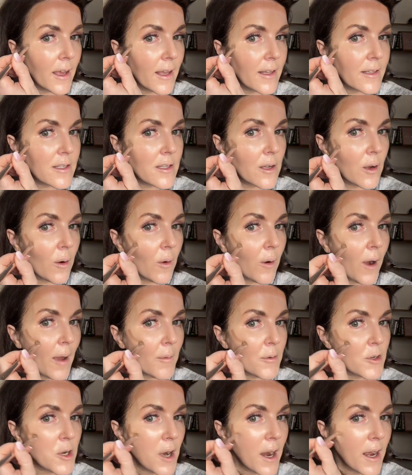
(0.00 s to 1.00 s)
and so
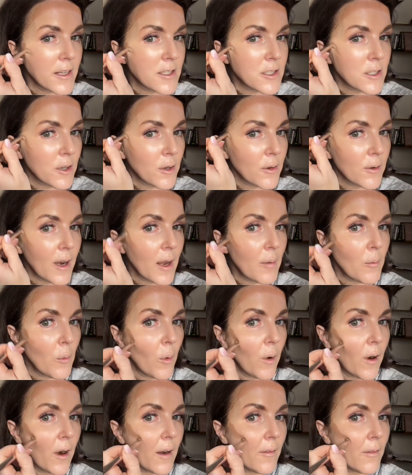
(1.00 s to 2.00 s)
I'm trying to create
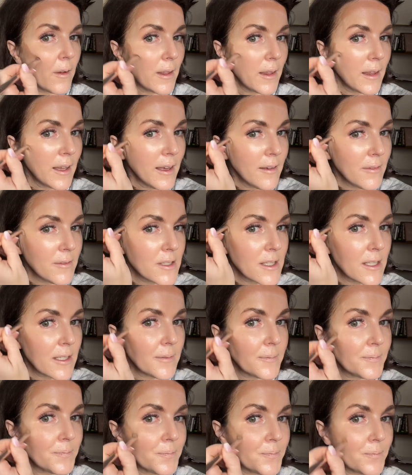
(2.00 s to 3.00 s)
more of a lift.